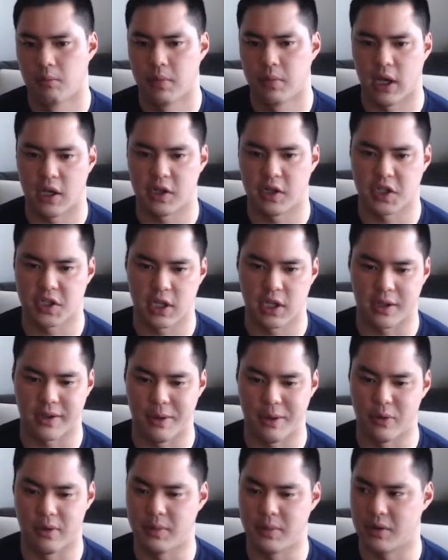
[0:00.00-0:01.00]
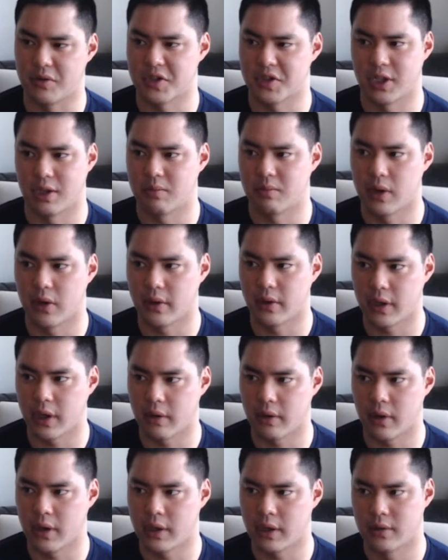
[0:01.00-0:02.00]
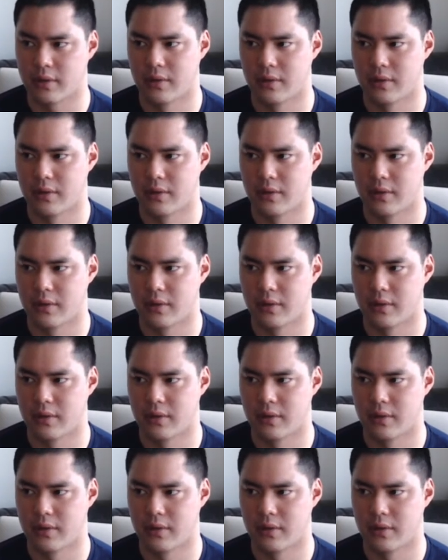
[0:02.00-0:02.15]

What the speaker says: But I wouldn't be able to sleep well at night, right?